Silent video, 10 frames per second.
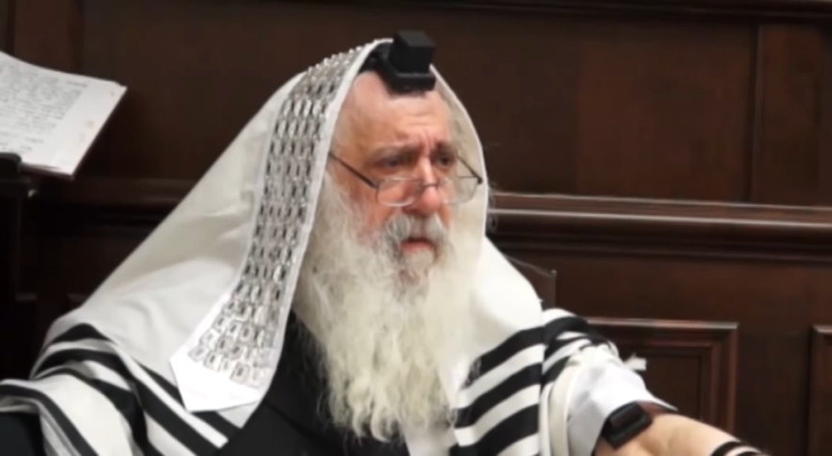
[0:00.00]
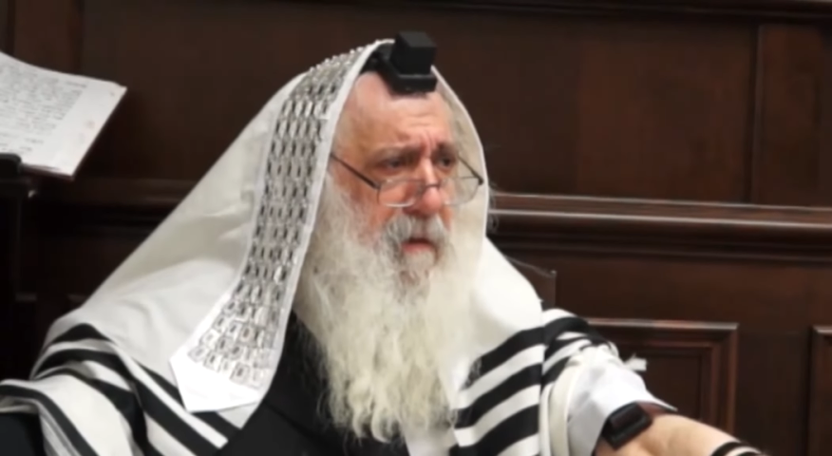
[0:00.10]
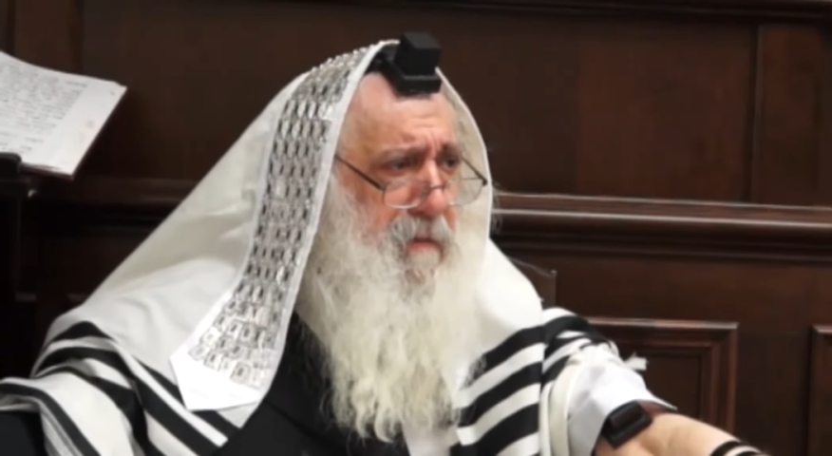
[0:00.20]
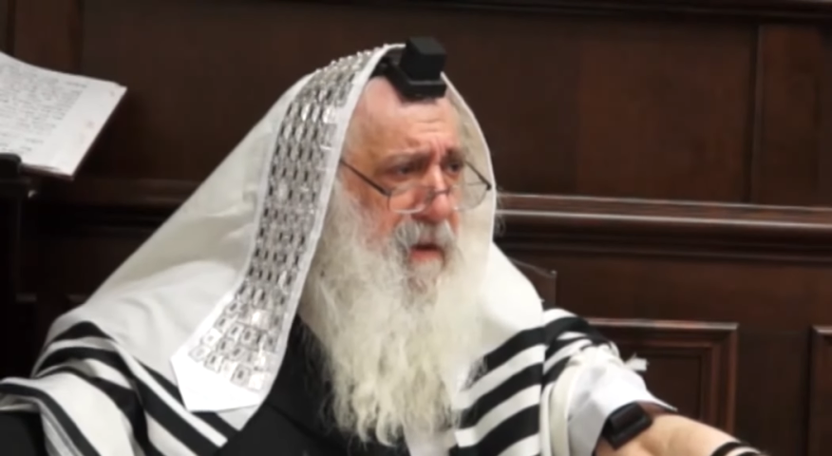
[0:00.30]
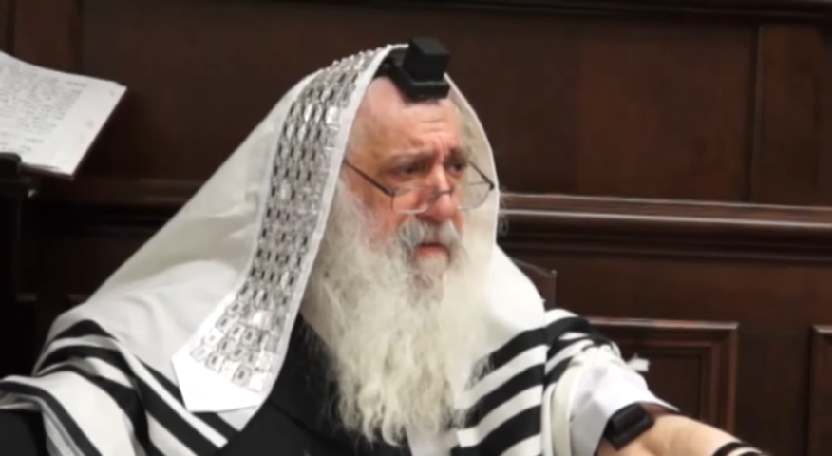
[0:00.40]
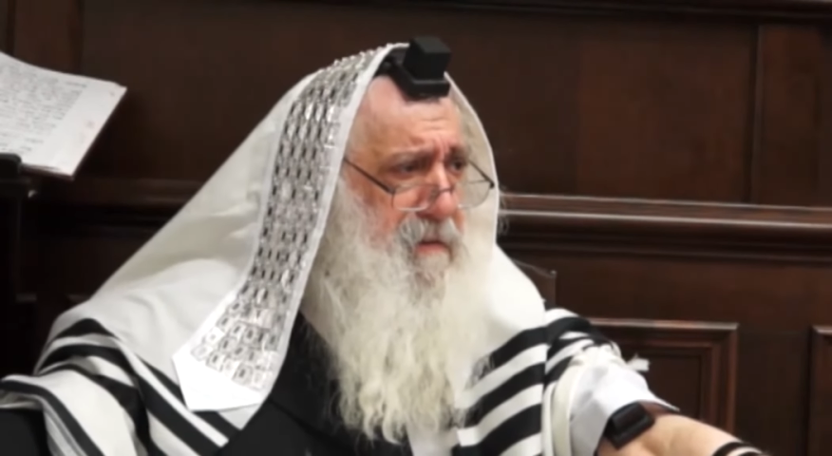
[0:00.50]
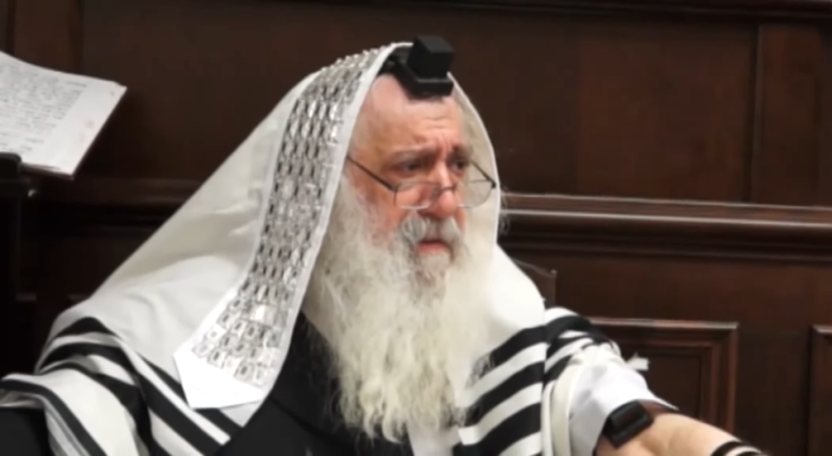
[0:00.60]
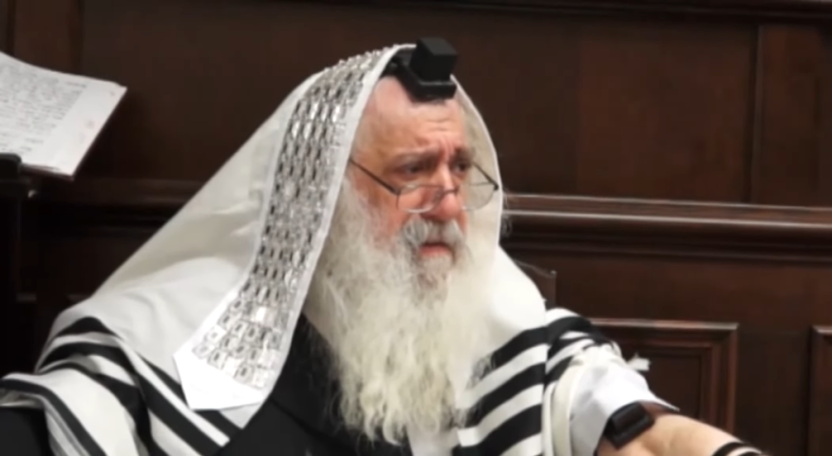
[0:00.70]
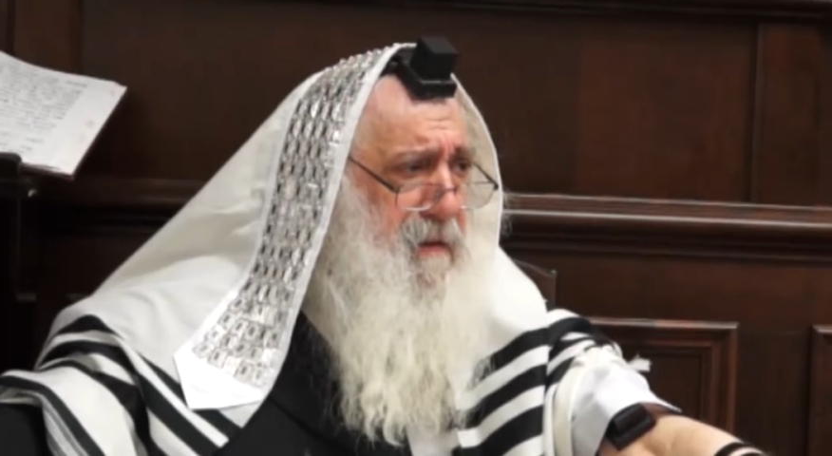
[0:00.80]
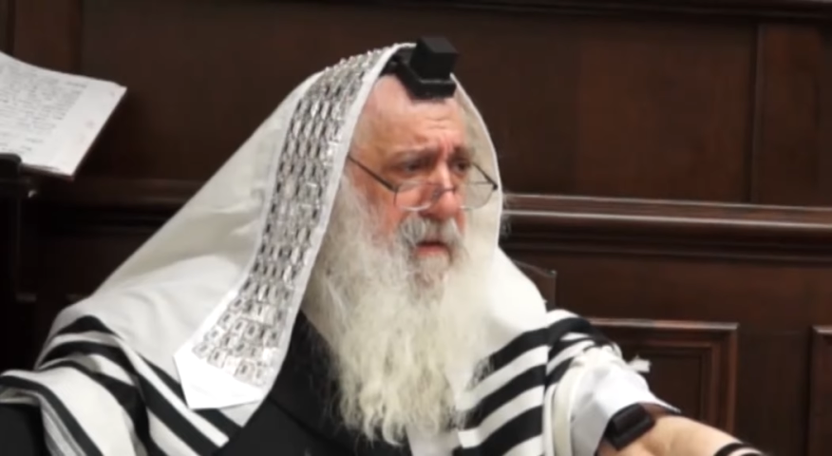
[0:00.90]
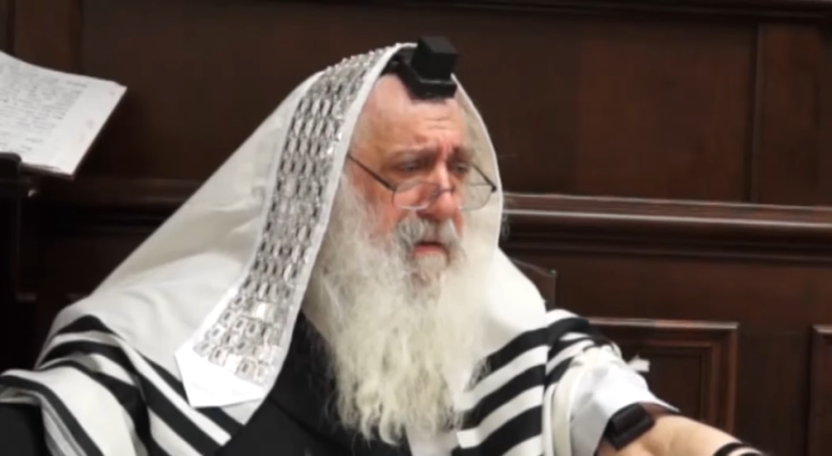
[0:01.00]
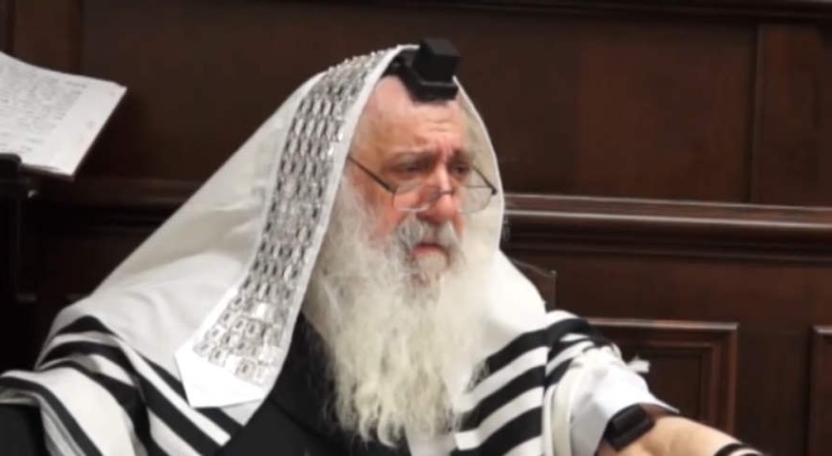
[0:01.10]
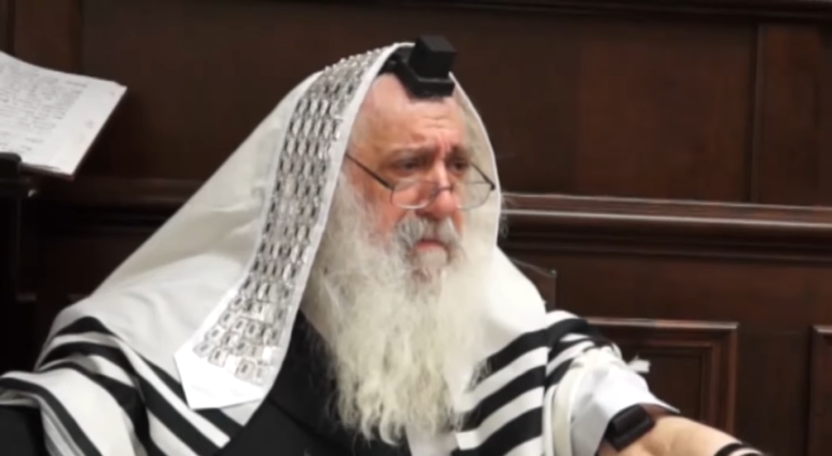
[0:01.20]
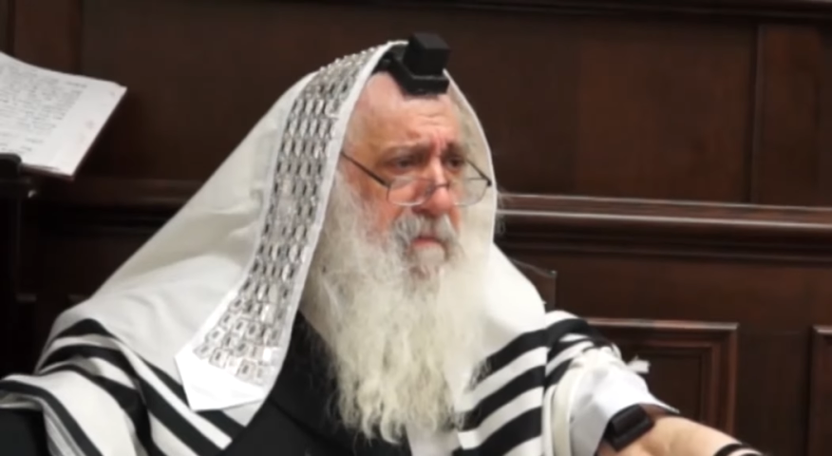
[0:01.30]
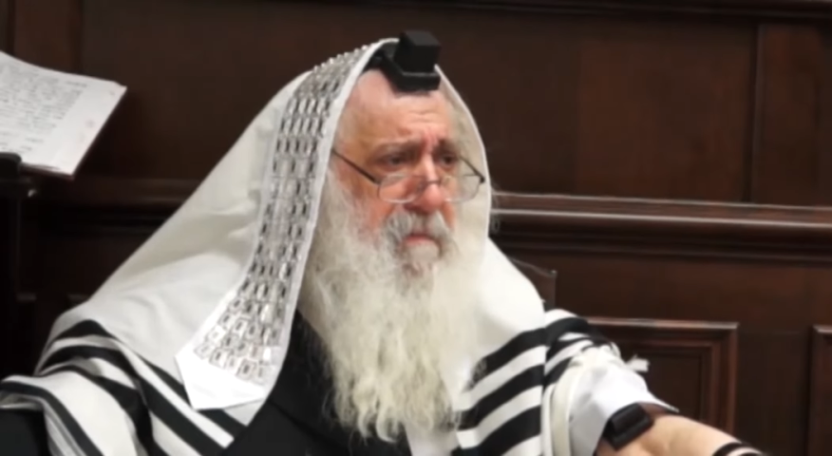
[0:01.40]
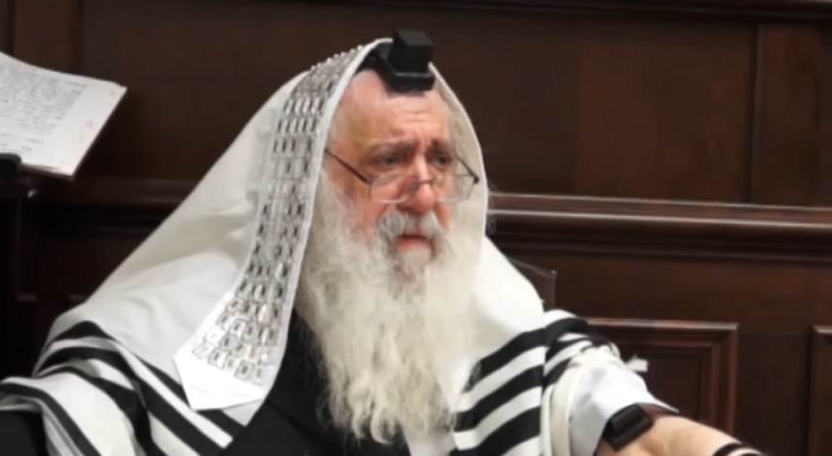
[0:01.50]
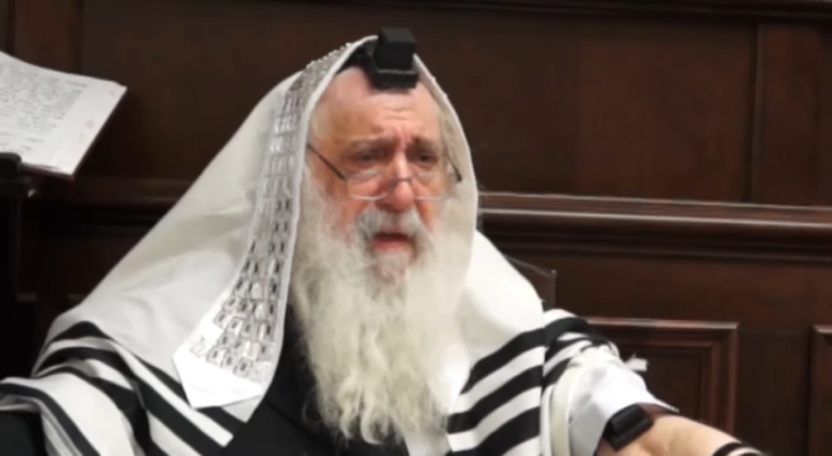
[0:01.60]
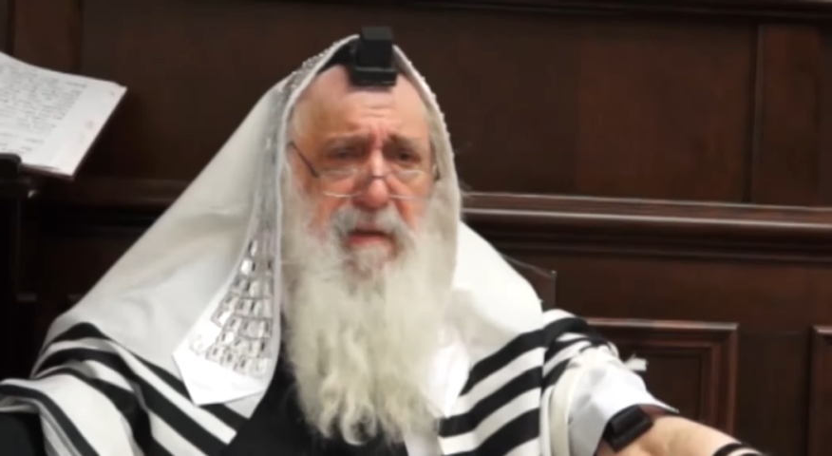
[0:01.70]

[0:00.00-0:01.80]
And then the city, there